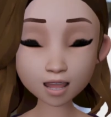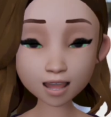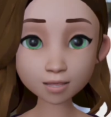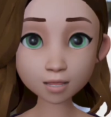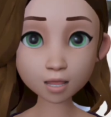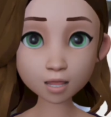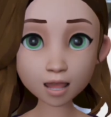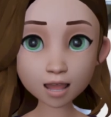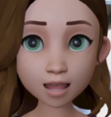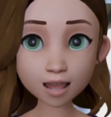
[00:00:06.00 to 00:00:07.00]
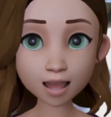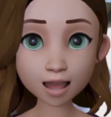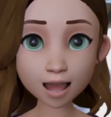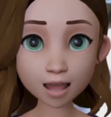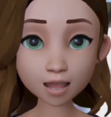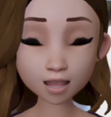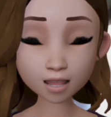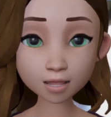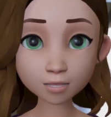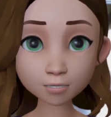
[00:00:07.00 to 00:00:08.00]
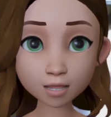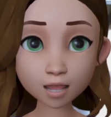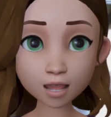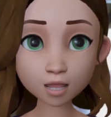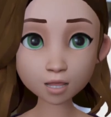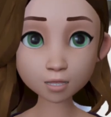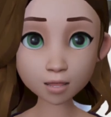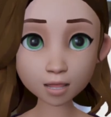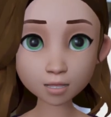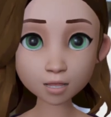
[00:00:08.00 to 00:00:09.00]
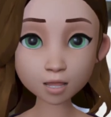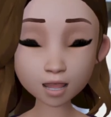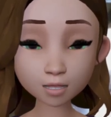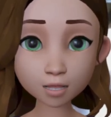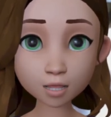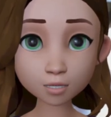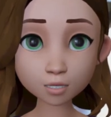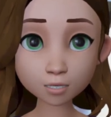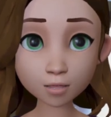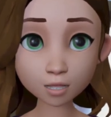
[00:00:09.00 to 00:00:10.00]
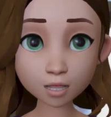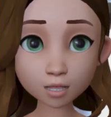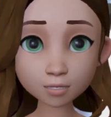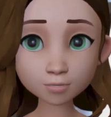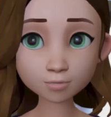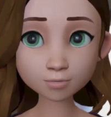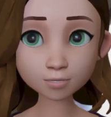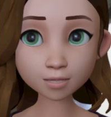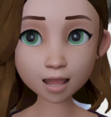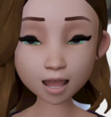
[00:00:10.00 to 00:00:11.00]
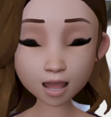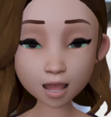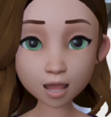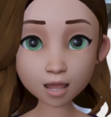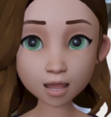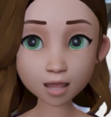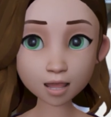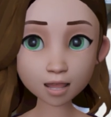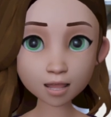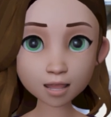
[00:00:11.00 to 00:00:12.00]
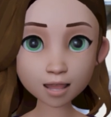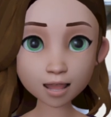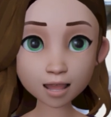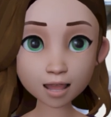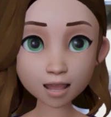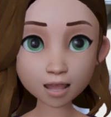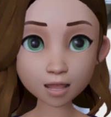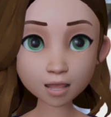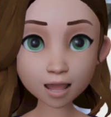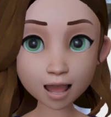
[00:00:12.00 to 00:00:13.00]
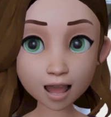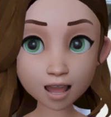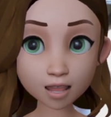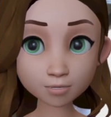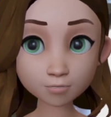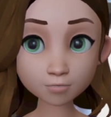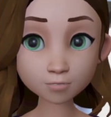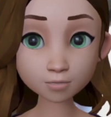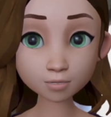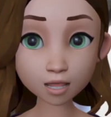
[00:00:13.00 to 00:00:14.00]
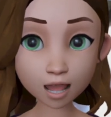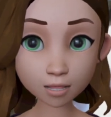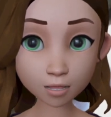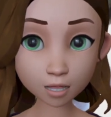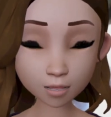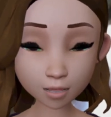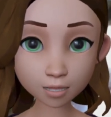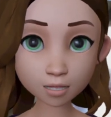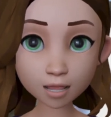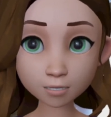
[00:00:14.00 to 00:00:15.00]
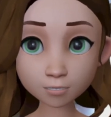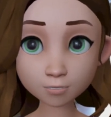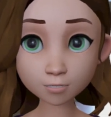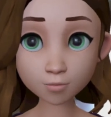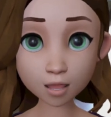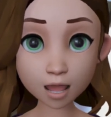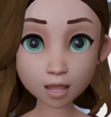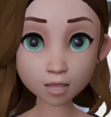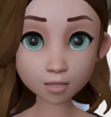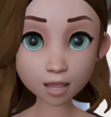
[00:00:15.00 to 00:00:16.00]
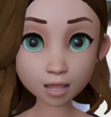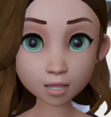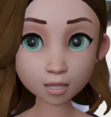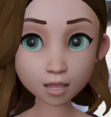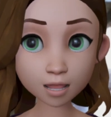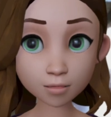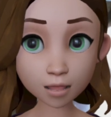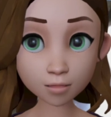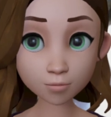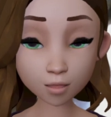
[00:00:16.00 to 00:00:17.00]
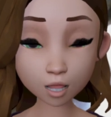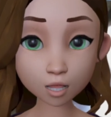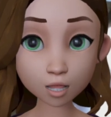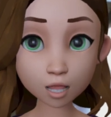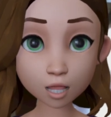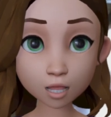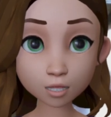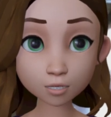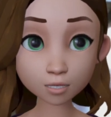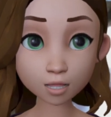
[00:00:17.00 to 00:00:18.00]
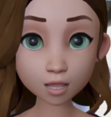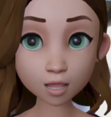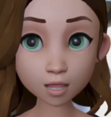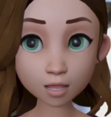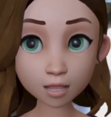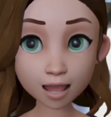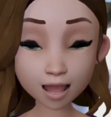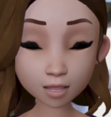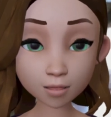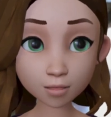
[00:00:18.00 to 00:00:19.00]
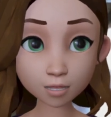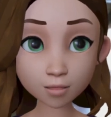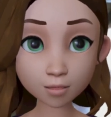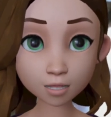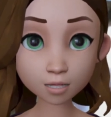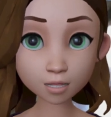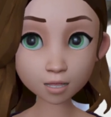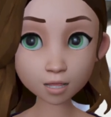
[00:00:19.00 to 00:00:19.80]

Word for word: I've just seen the uh, um, Fantastical Beasts, The Secrets of Dumbledore. And it is very much about him. We do get to see a bit more of the Harry Potter world